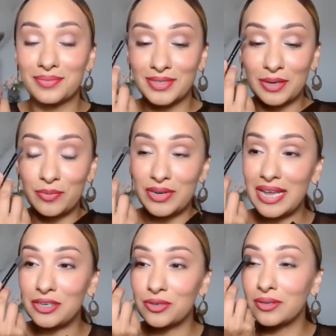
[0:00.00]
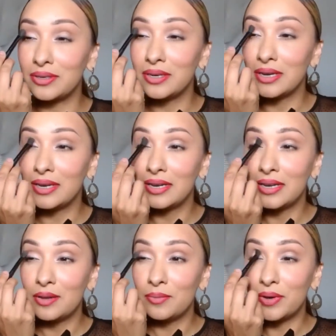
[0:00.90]
somewhat natural,
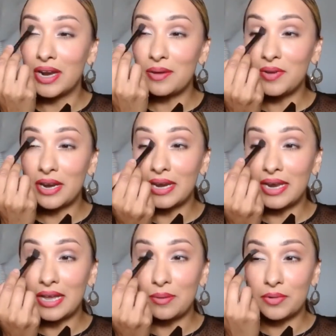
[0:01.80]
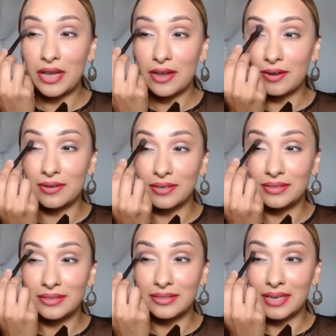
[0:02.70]
but I'm a glam gal.